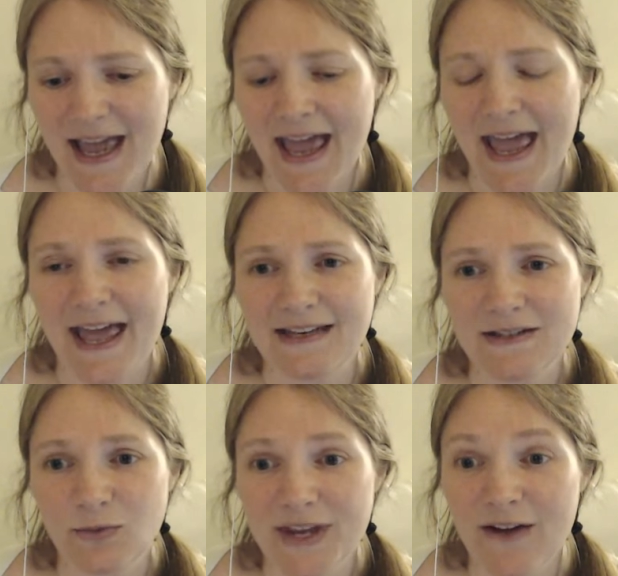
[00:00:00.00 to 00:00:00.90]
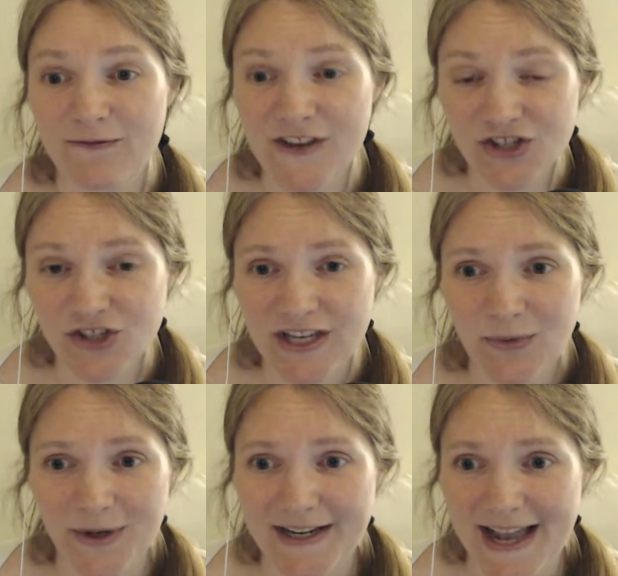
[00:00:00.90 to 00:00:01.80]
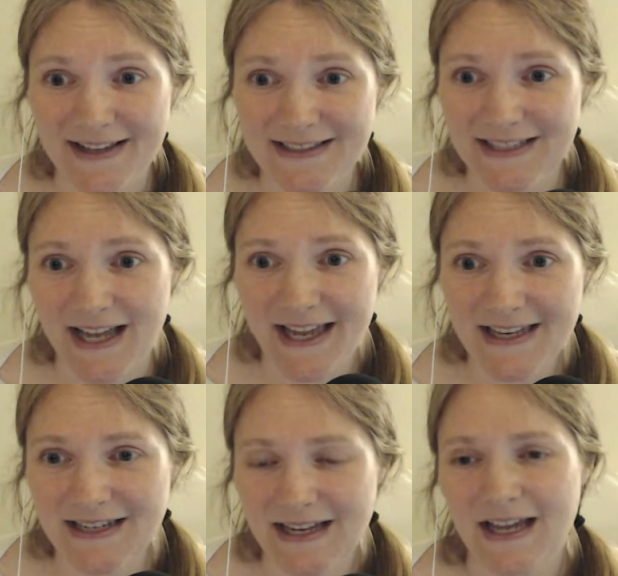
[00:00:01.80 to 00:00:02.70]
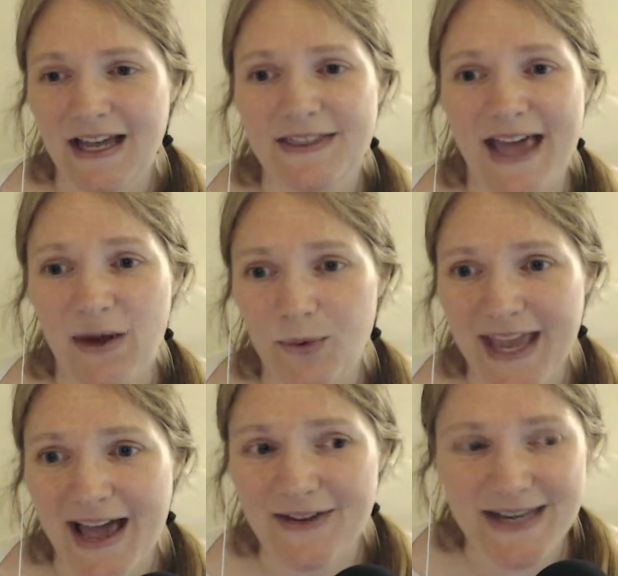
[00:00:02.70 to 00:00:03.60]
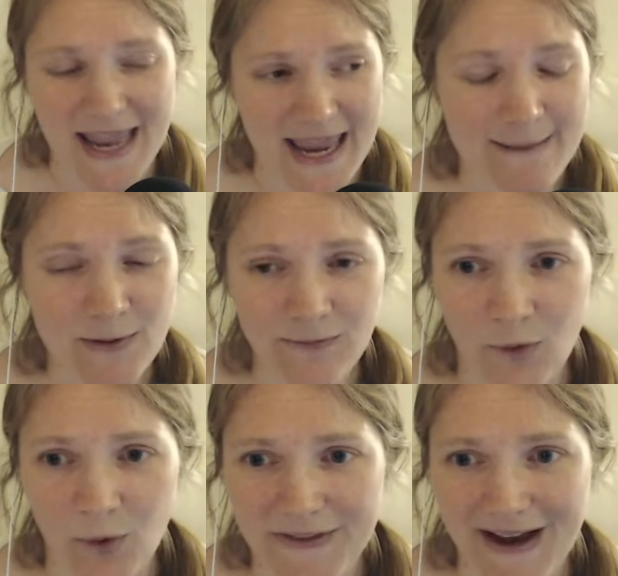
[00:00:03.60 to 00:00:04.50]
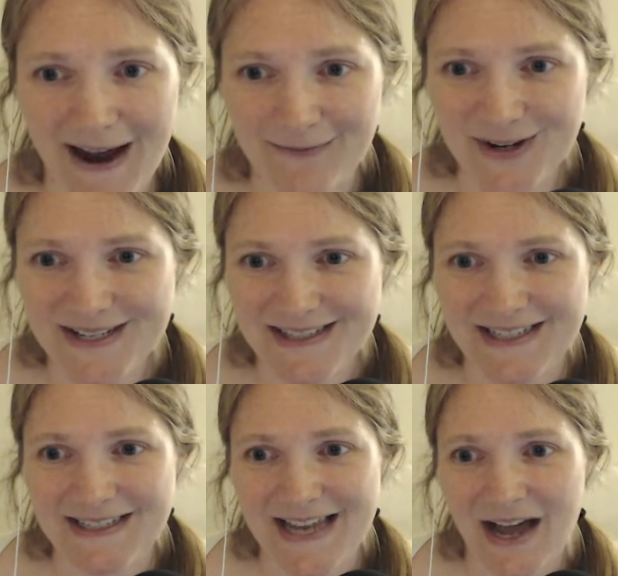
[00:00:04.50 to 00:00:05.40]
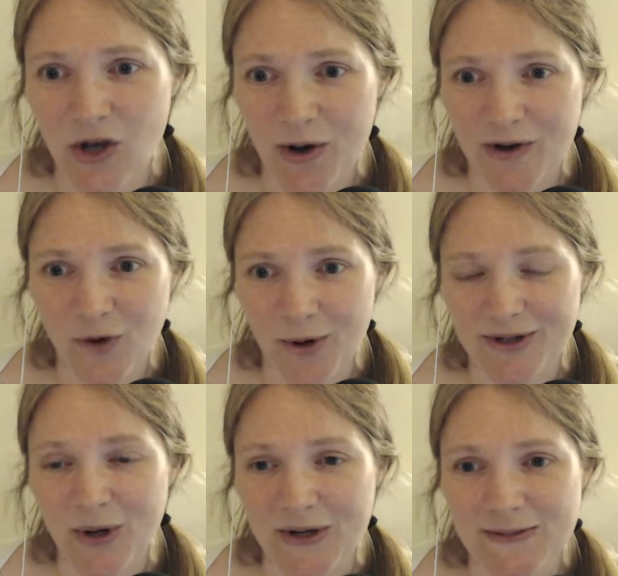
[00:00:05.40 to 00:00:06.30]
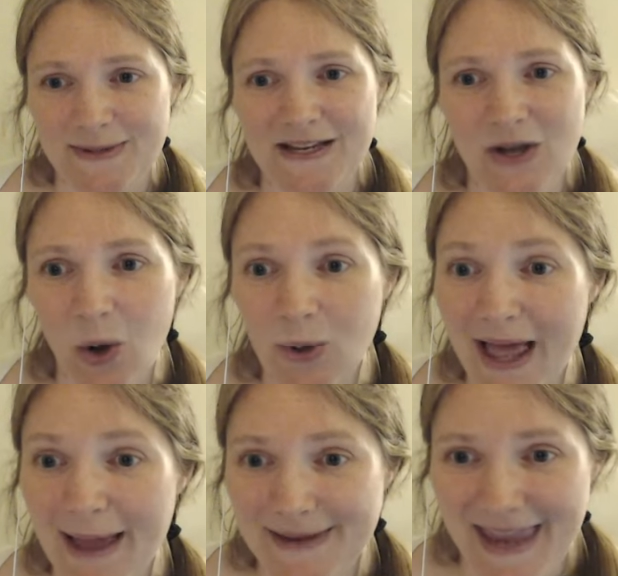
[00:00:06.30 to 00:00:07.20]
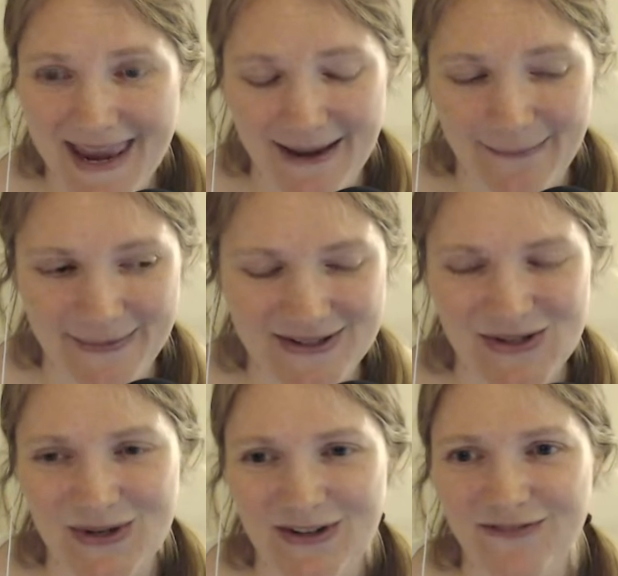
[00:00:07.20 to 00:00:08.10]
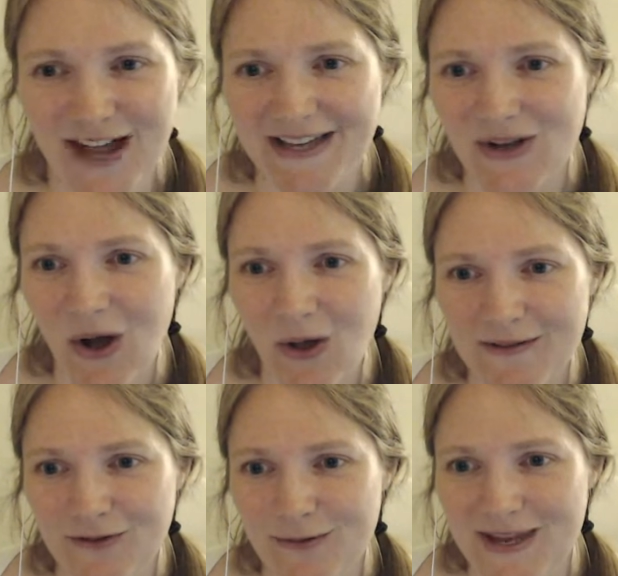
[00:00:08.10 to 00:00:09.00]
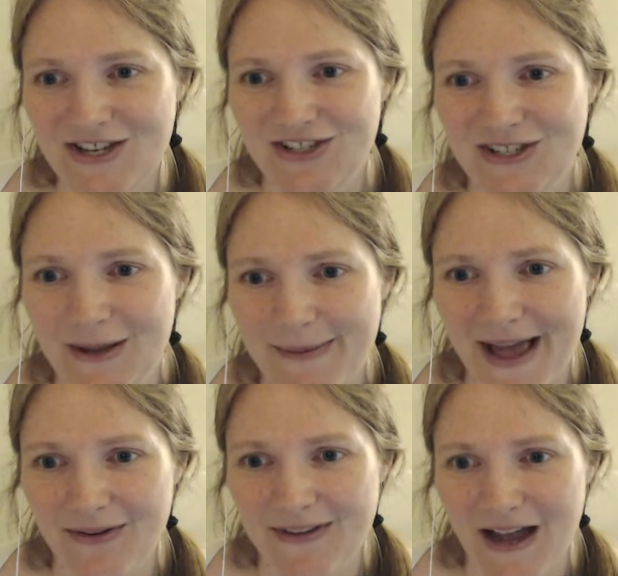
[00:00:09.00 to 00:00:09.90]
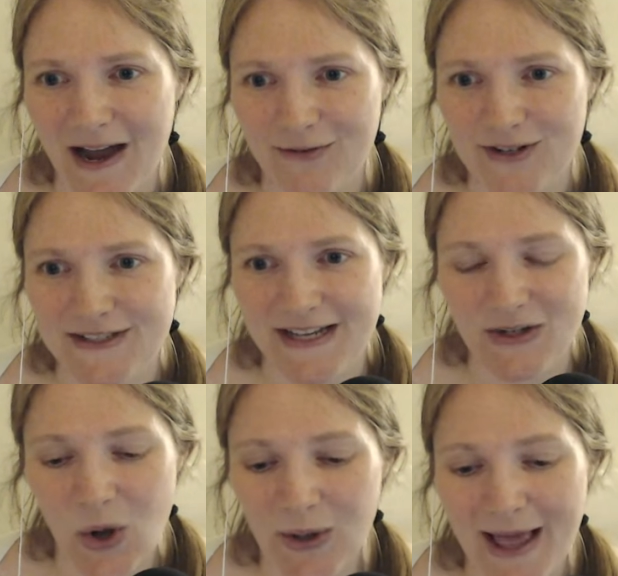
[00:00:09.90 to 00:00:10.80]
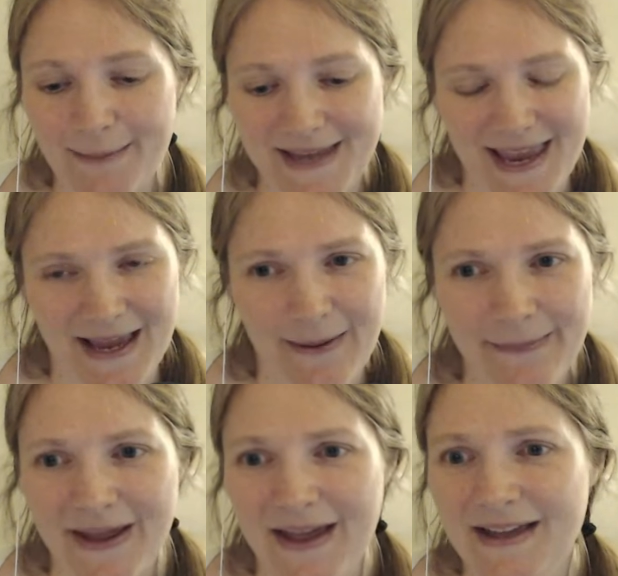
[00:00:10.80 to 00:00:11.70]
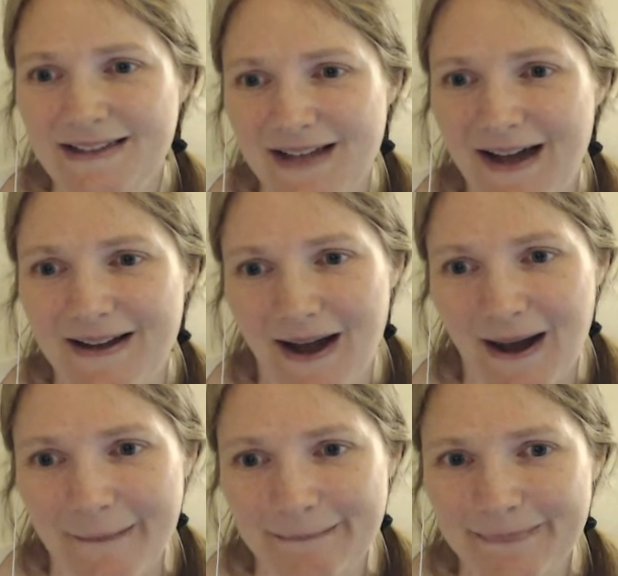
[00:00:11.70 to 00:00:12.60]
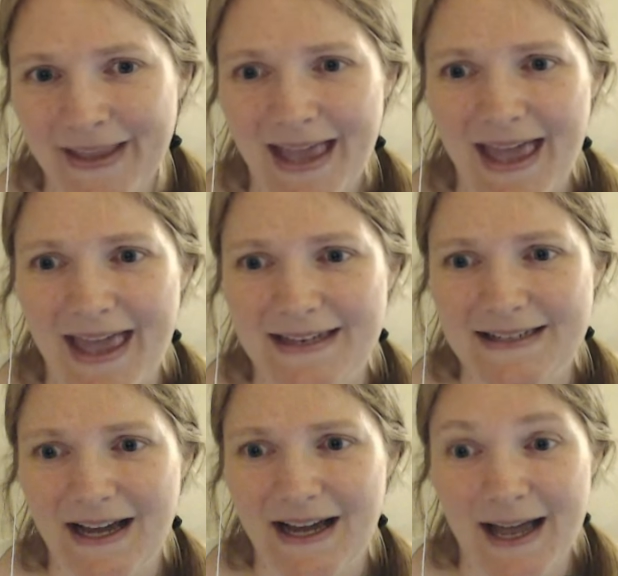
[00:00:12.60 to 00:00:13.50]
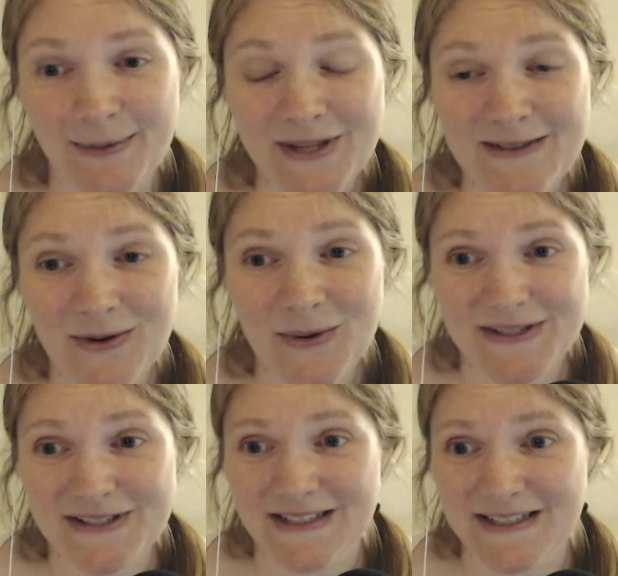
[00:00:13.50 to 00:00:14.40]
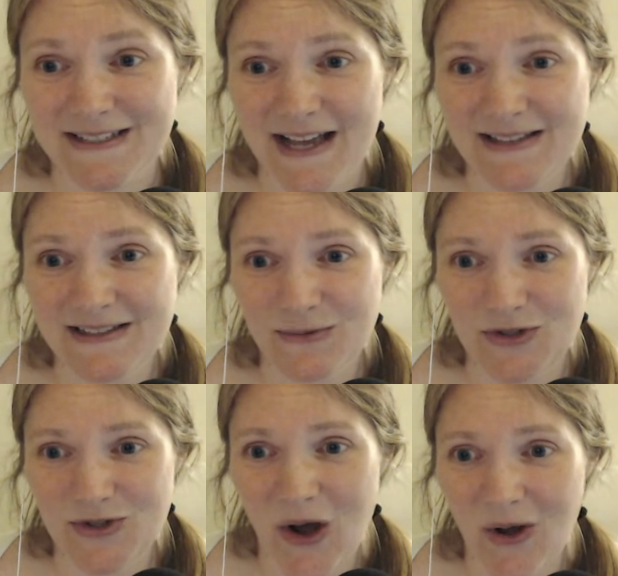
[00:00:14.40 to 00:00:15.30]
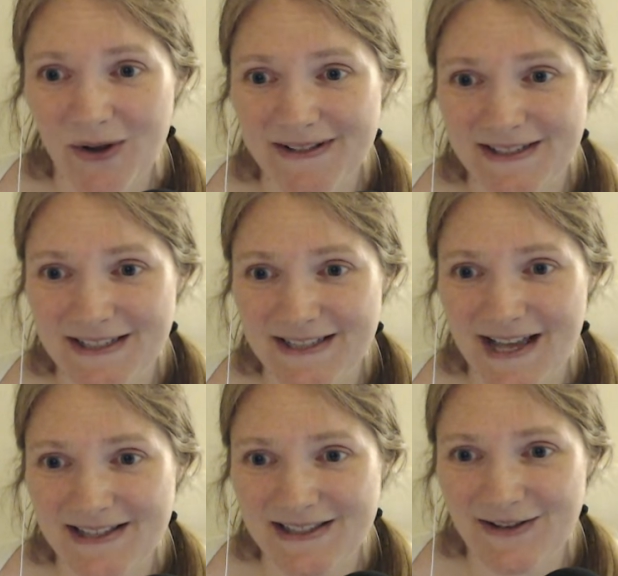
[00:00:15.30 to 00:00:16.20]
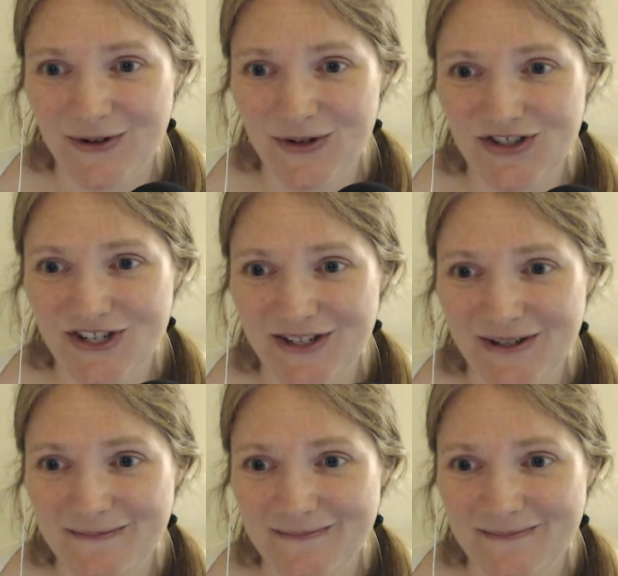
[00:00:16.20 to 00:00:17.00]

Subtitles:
and we officially want to announce tonight that we have a name for the conference. It is now going forward going to be Collab Camp. So you can find all information about the conference at collabcamp.com. And I believe it was a success. Would you call it a success the first year?